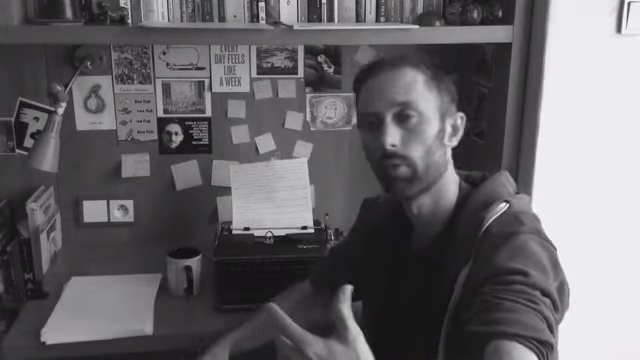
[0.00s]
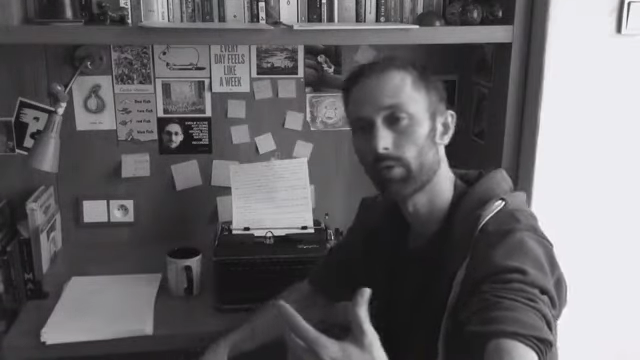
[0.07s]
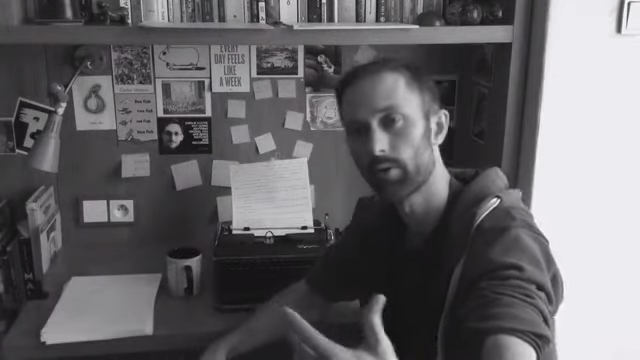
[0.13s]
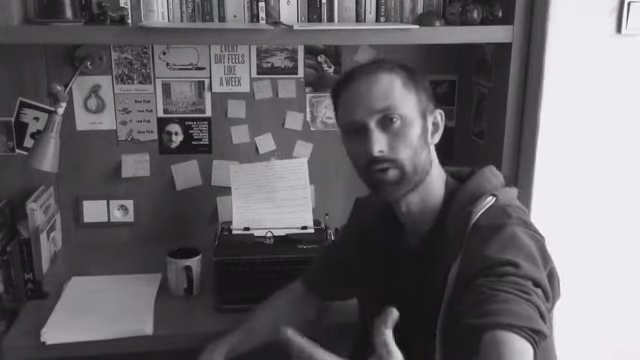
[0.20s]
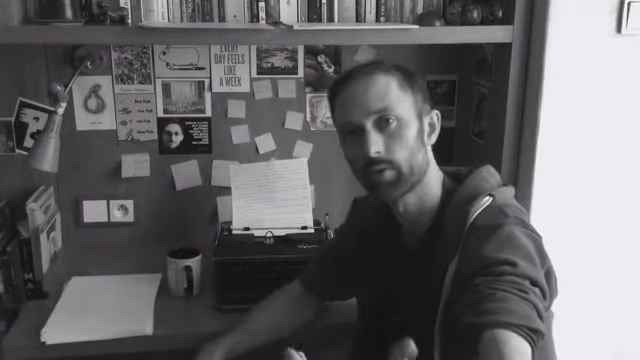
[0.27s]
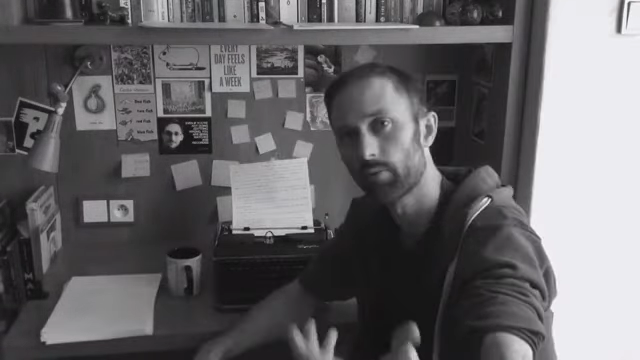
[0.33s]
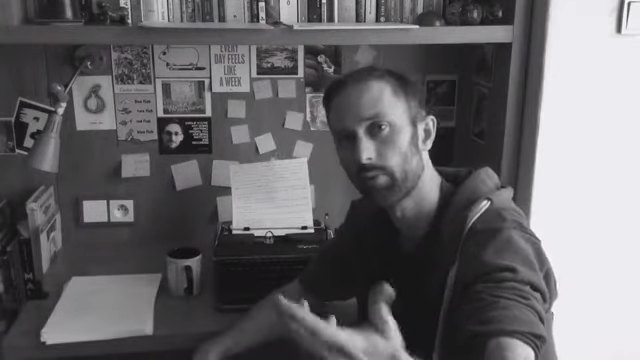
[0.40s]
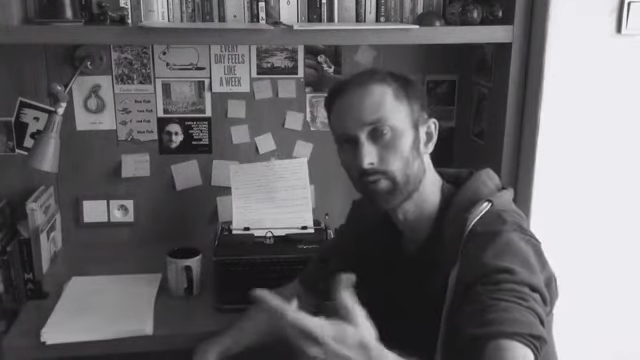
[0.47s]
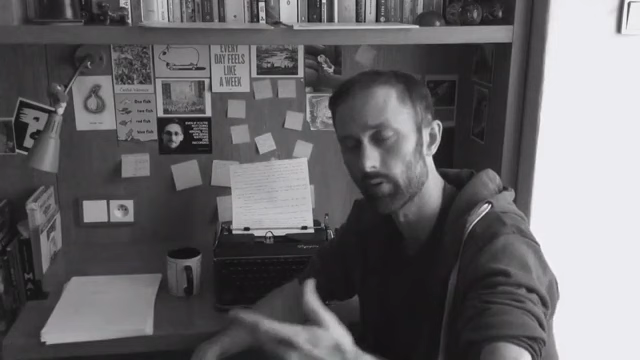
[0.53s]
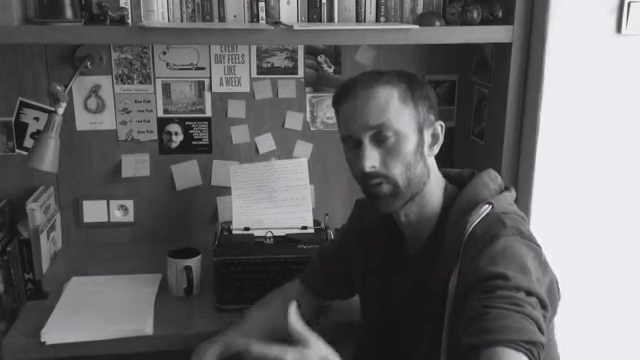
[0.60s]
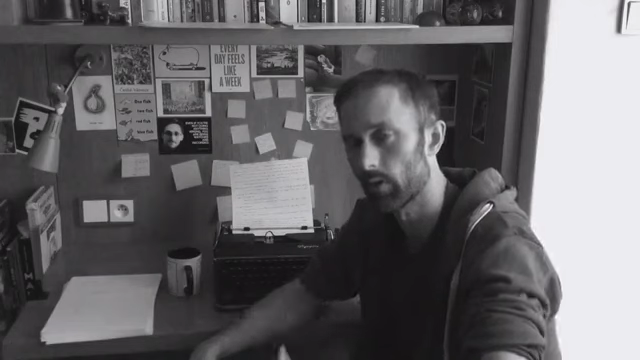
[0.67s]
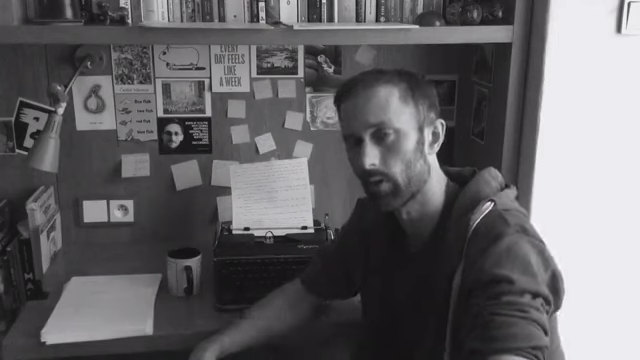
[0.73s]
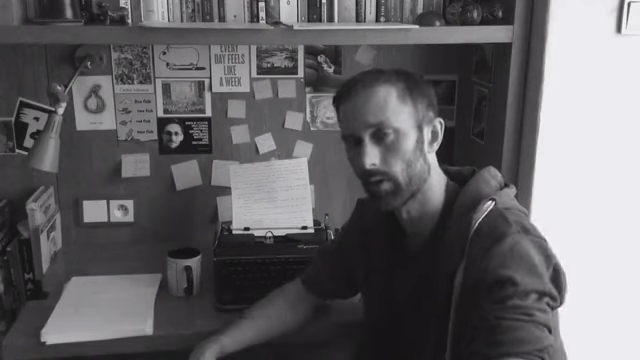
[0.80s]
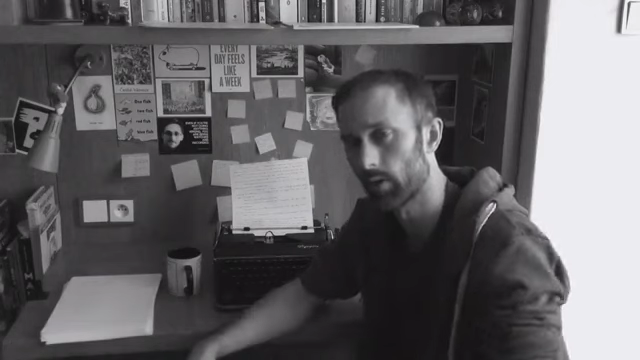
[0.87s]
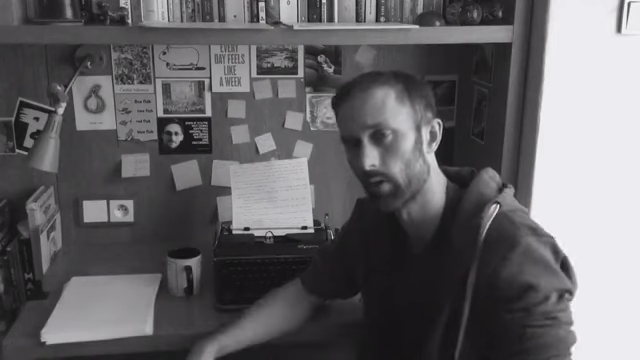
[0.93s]
Roger Scruton,
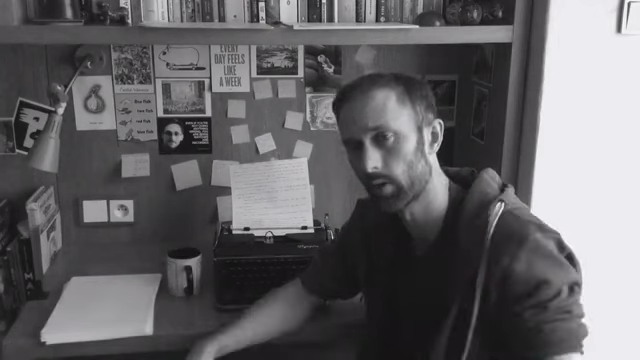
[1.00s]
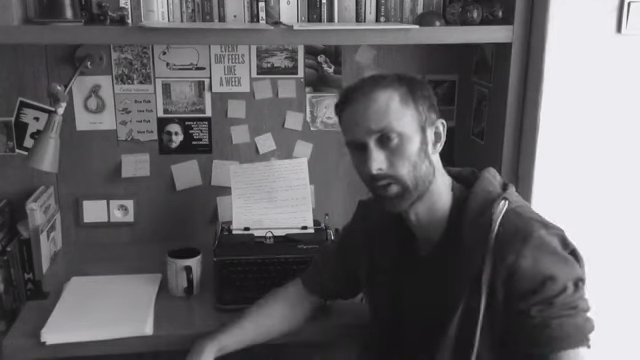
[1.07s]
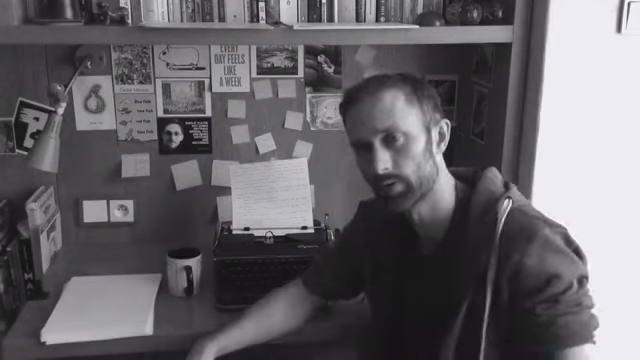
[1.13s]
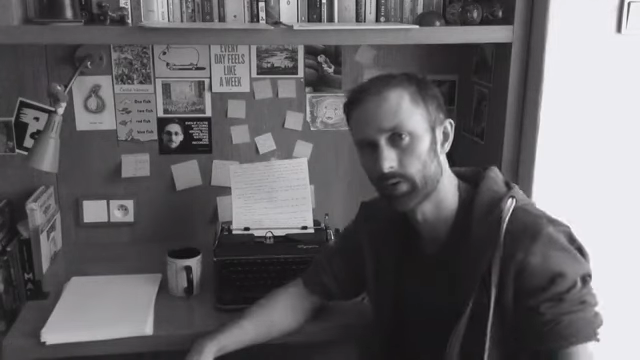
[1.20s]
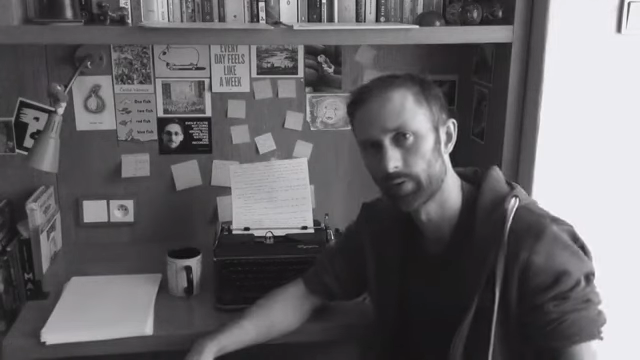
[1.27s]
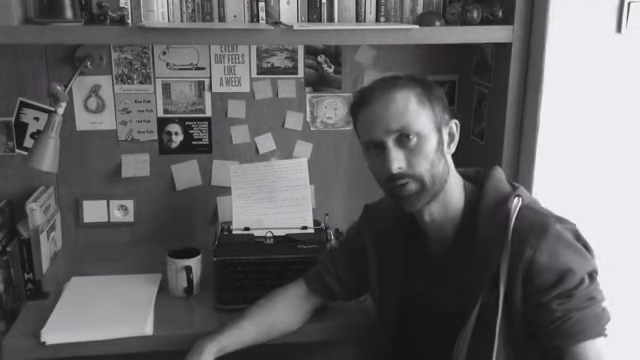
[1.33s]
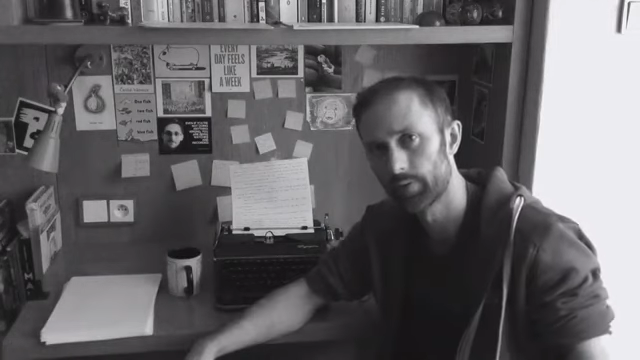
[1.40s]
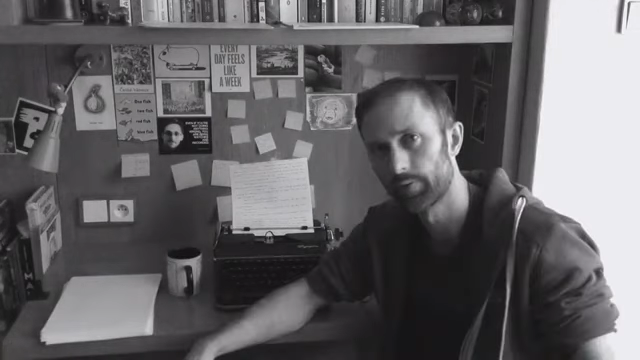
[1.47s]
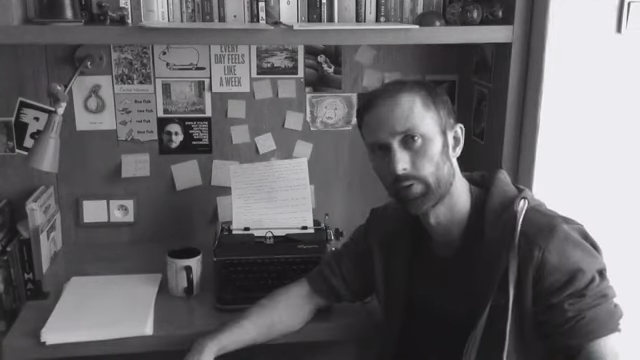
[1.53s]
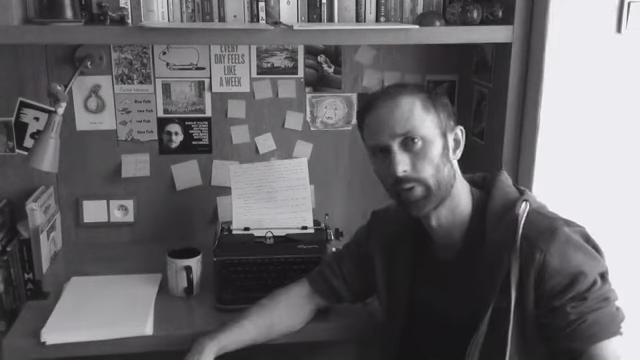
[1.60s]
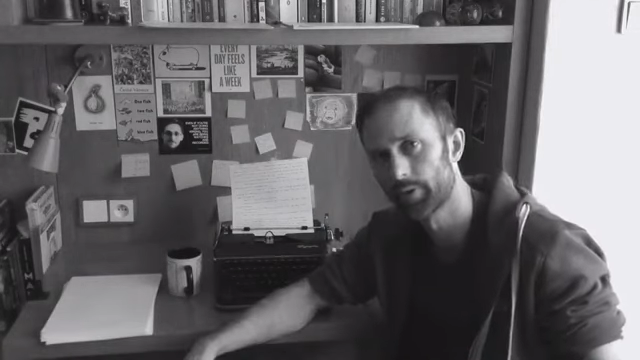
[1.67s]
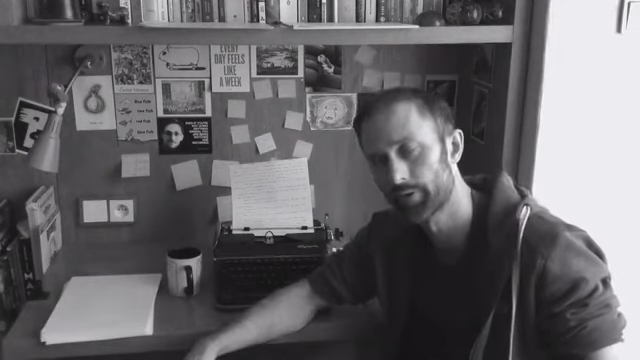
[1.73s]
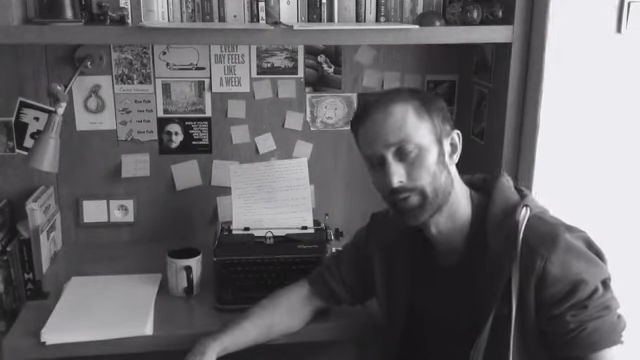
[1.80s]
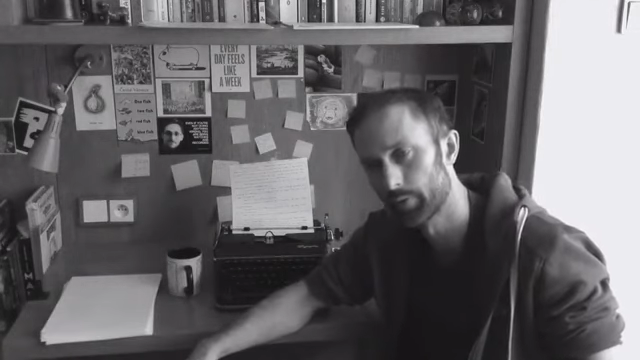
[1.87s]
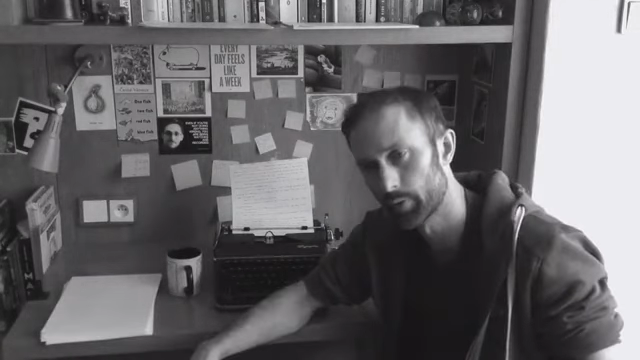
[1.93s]
the conservative philosopher,